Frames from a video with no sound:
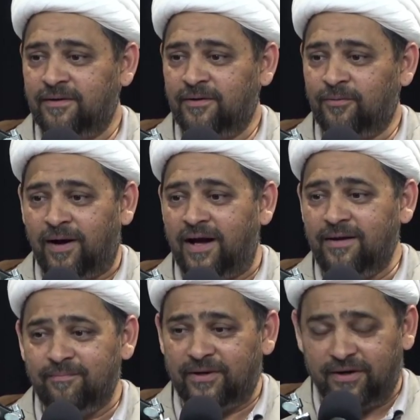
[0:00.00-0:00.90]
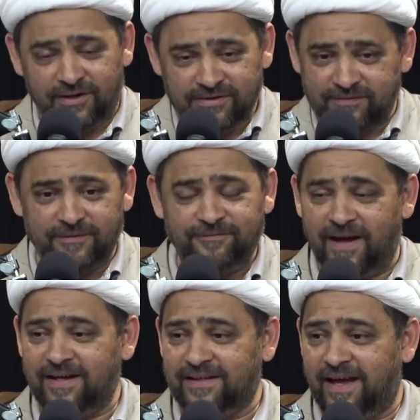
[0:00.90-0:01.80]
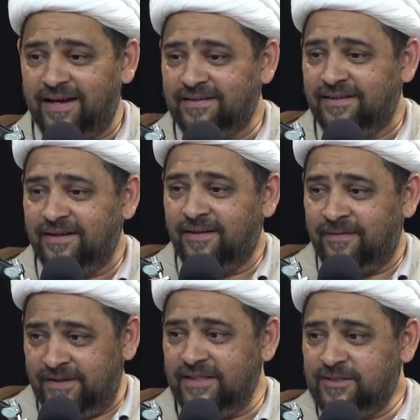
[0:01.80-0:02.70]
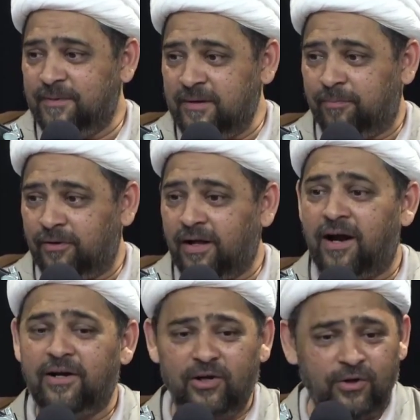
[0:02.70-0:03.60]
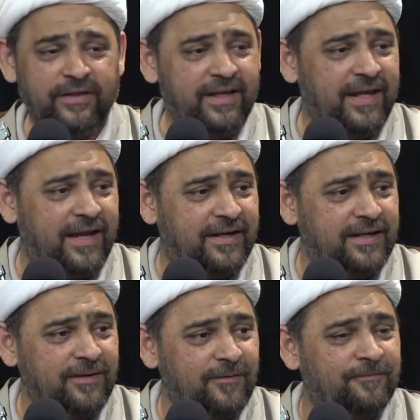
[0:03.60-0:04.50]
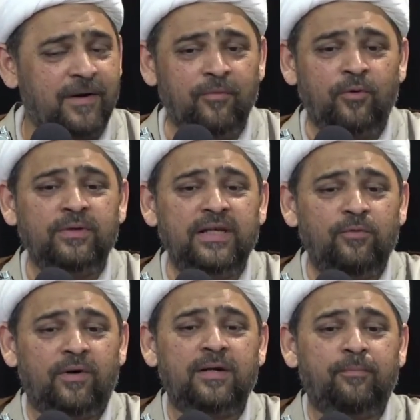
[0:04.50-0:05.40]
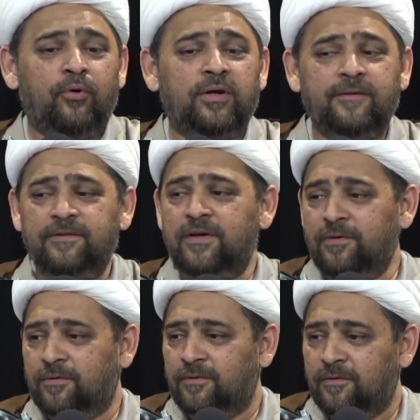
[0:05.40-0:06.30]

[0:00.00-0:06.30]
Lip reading: Why? Because of the fact that these people are looking at it from only one point of view.